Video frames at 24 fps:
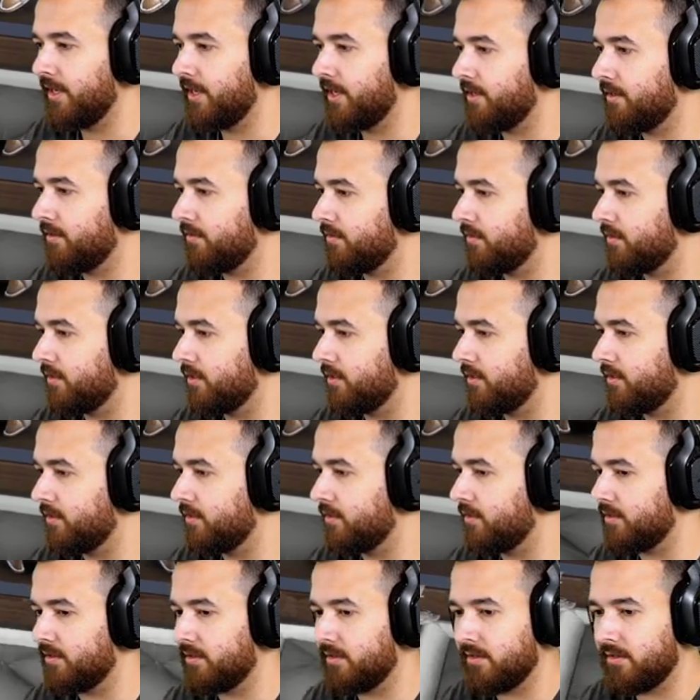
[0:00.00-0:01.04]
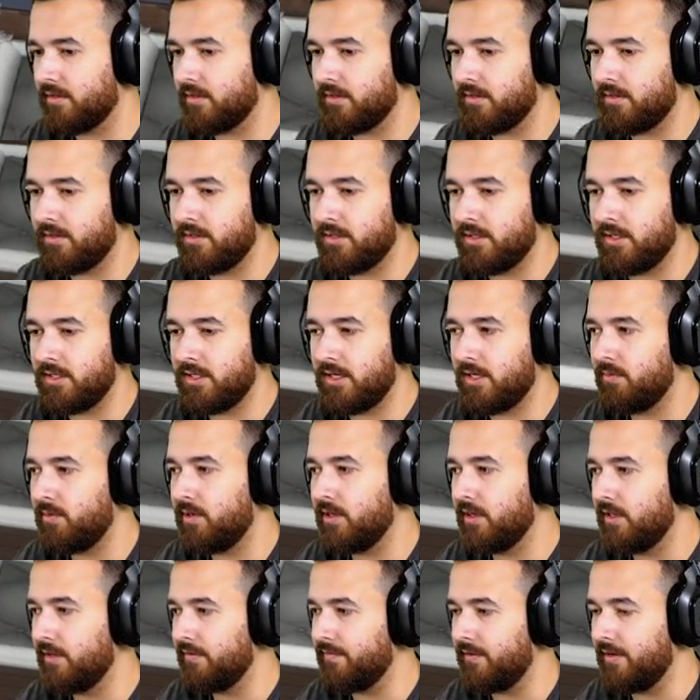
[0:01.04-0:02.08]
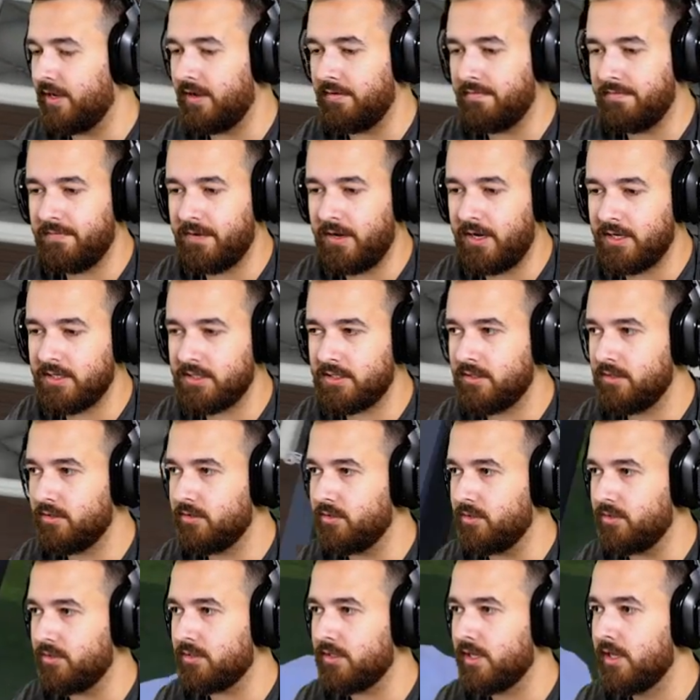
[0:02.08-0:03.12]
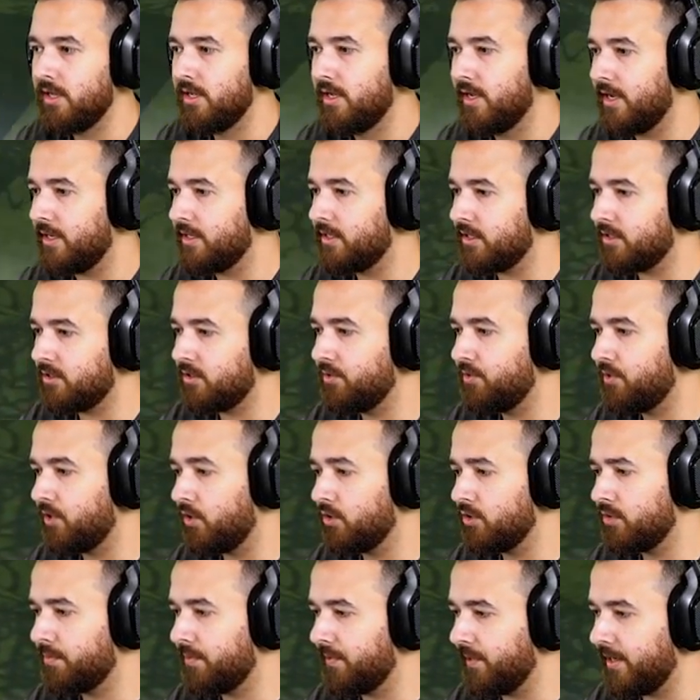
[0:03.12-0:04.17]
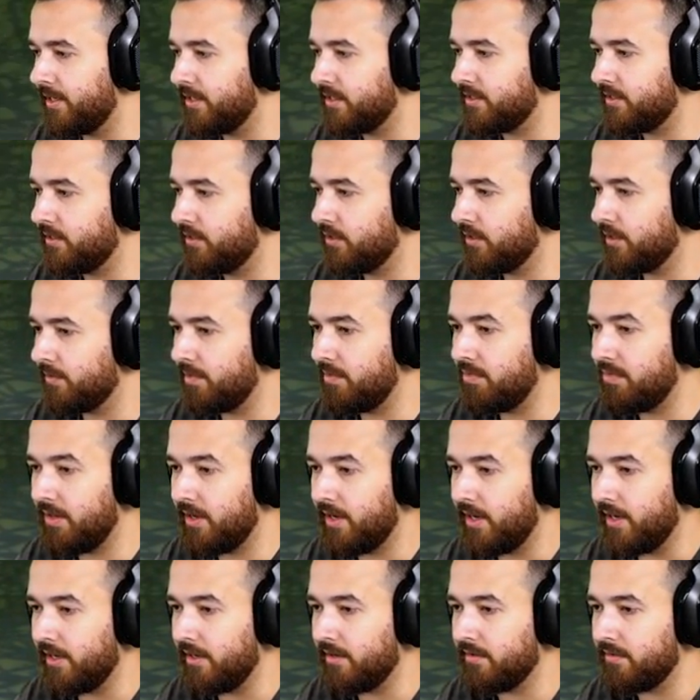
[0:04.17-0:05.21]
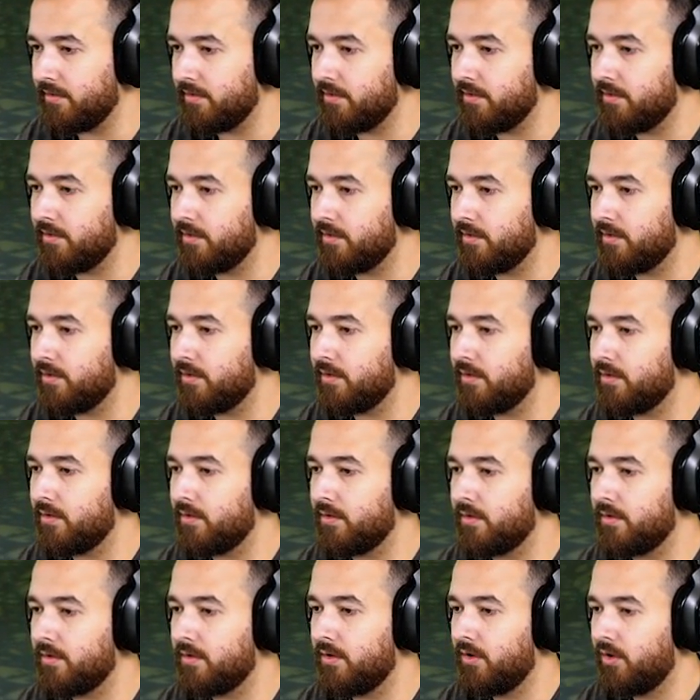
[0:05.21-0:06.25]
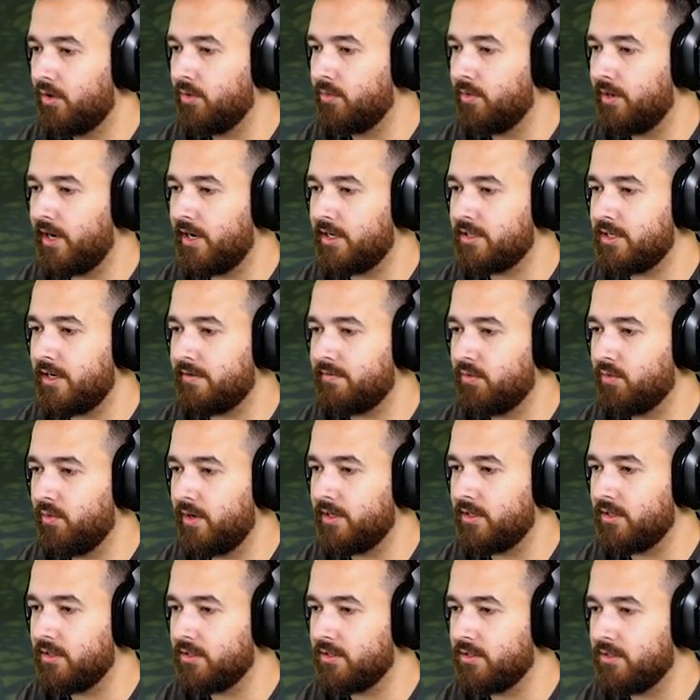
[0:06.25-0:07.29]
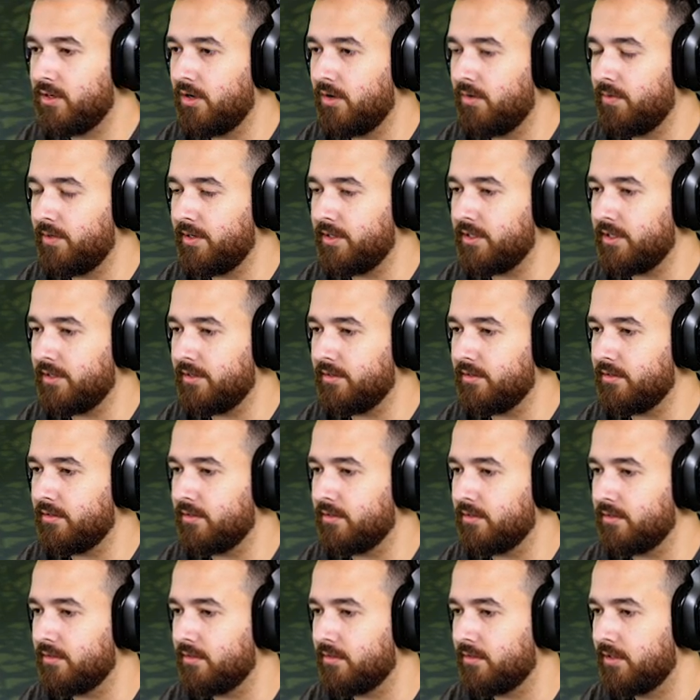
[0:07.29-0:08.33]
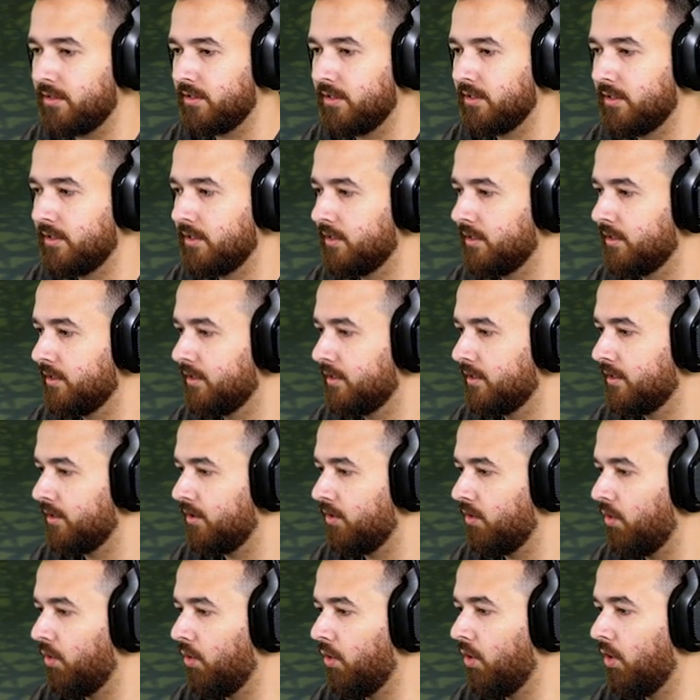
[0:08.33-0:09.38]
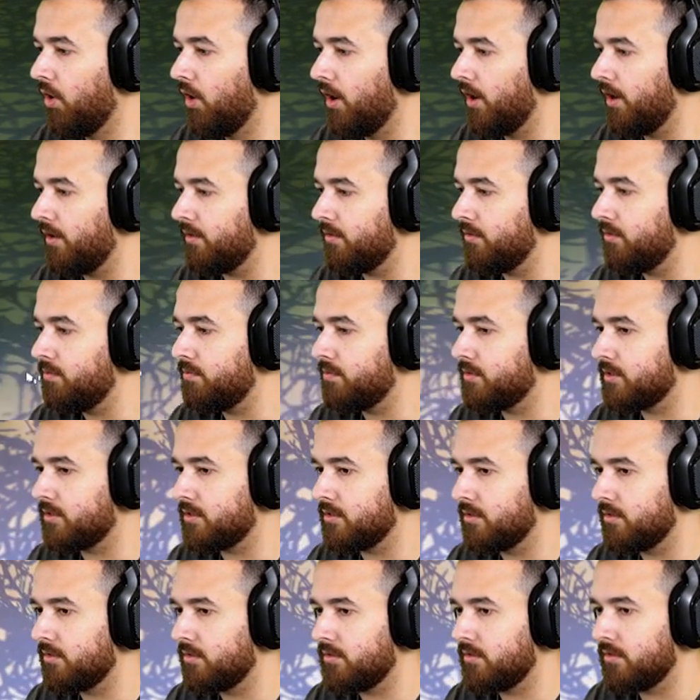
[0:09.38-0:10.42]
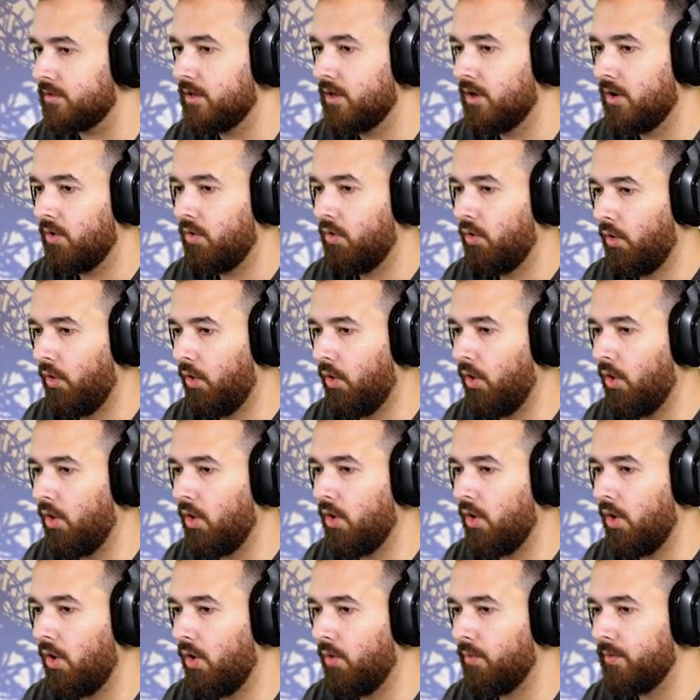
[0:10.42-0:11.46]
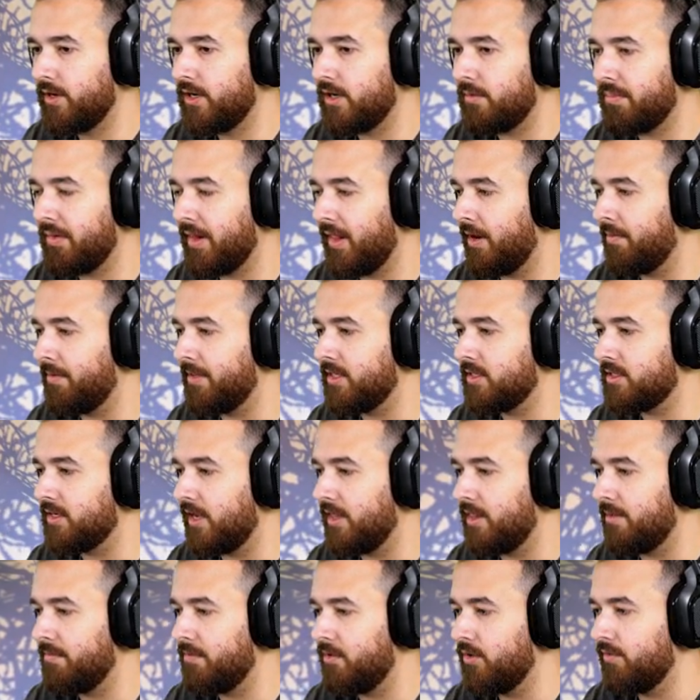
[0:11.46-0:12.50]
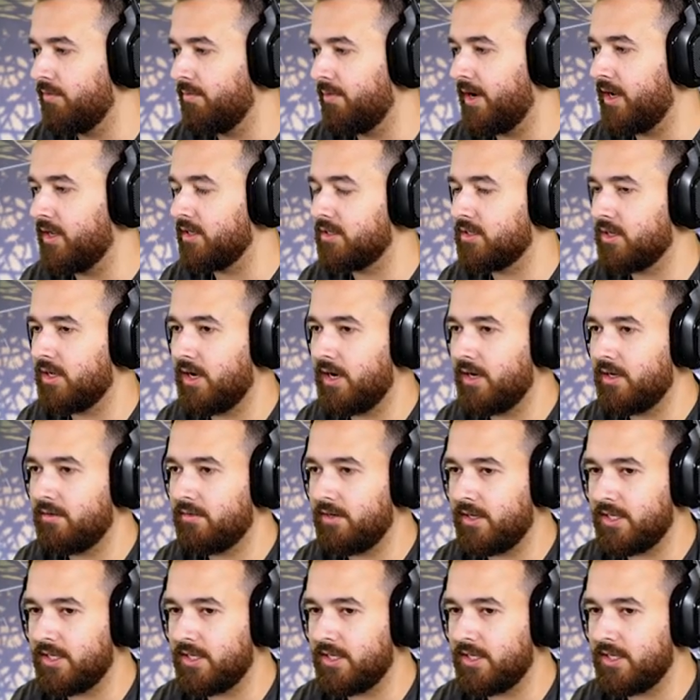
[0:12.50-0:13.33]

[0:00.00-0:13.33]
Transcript: that. Because that's how we live now, fast and loose. Is it two gold to plant still, or can we plant? Or do we actually have to wait till it's not winter? Or, oops. Or we just plant them inside and move them outside.